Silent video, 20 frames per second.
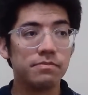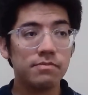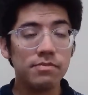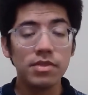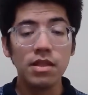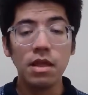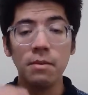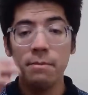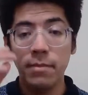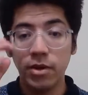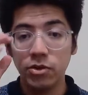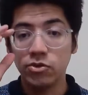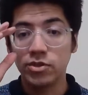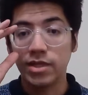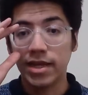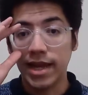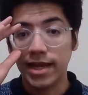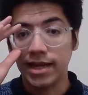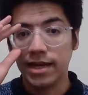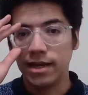most
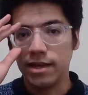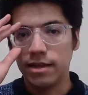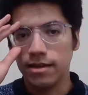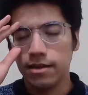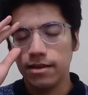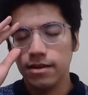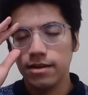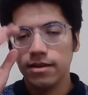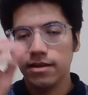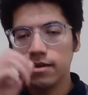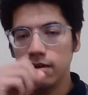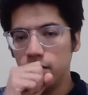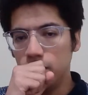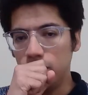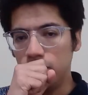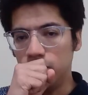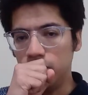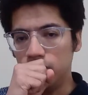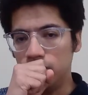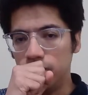likely
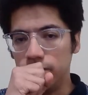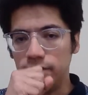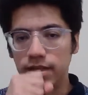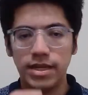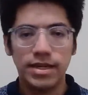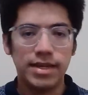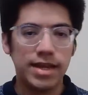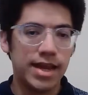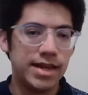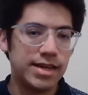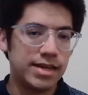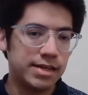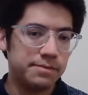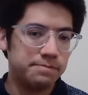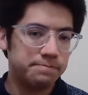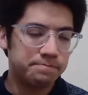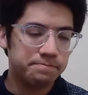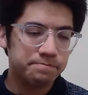in any